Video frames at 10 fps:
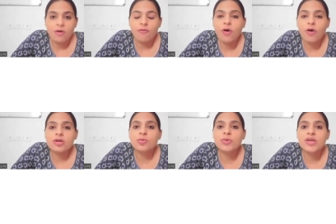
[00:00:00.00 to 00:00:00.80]

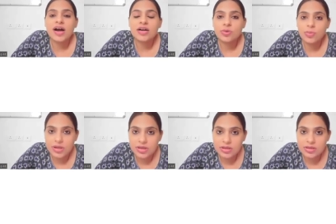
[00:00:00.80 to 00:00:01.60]
What we are
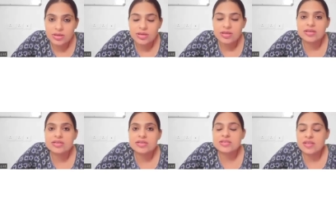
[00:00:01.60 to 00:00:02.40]
doing
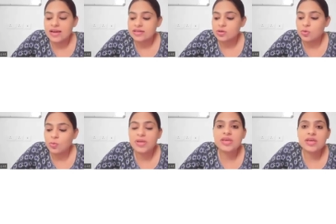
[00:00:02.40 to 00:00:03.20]
is that
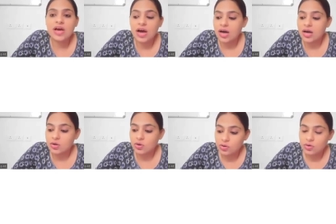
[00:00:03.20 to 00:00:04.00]
we
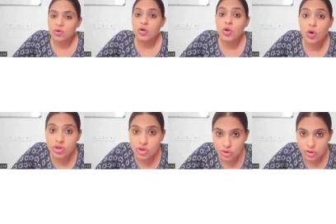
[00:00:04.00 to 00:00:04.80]
are
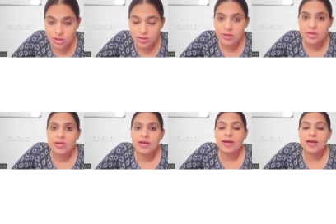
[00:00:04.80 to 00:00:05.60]
launching
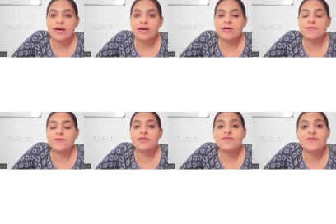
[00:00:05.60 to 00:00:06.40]
uh,
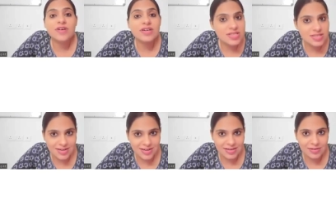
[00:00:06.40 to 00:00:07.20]
for the first
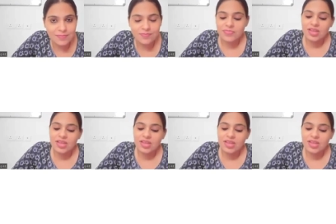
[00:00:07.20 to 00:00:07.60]
time